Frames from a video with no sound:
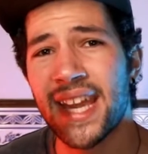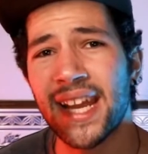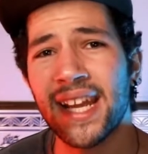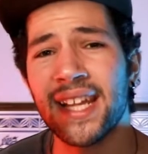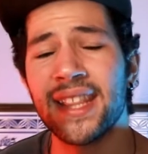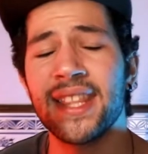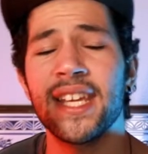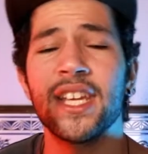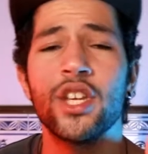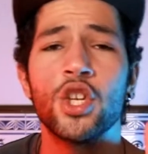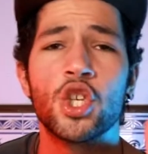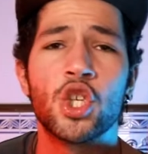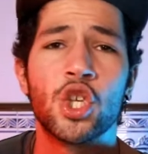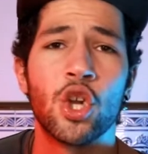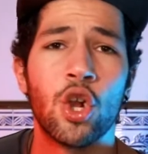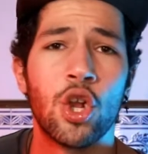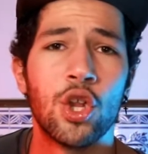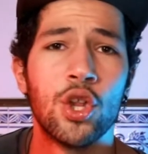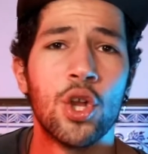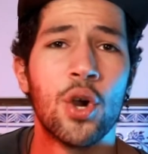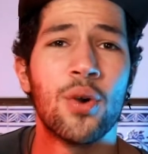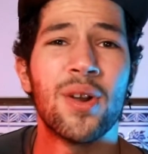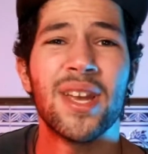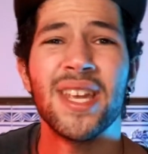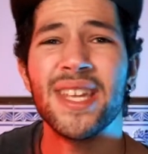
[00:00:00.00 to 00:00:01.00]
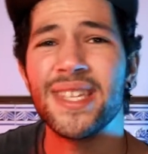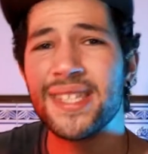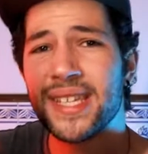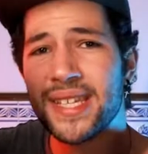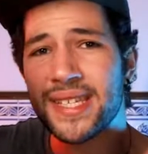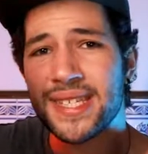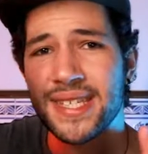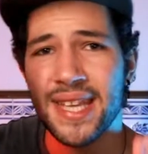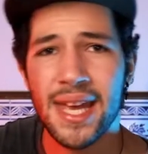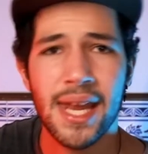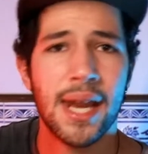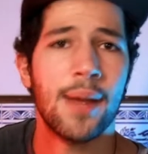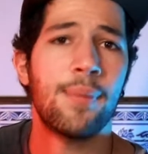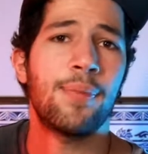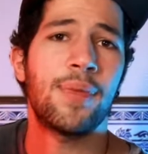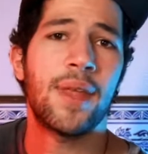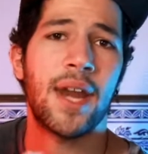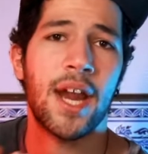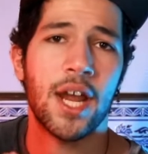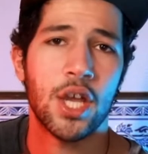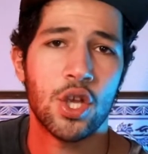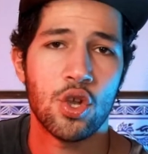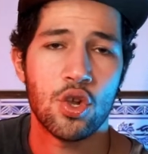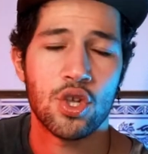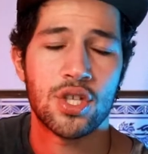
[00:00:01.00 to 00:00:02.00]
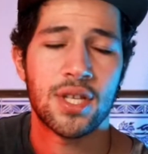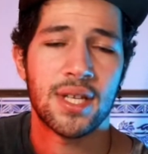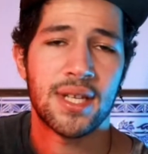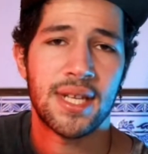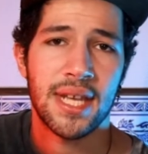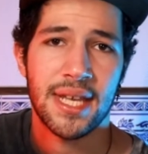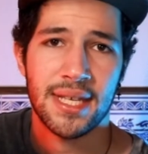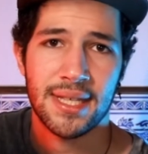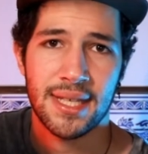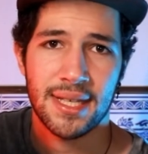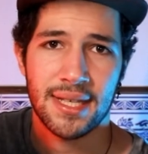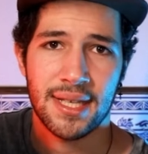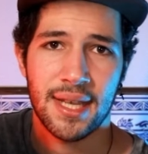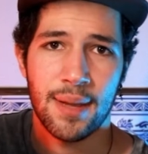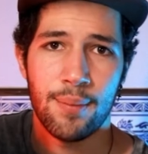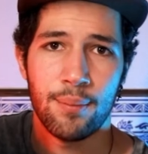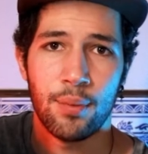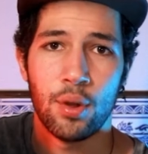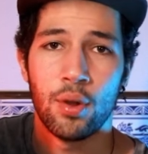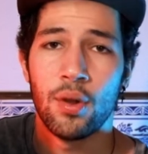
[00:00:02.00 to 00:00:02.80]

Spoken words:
second thing you should all know is the setup that I used to test this gimbal.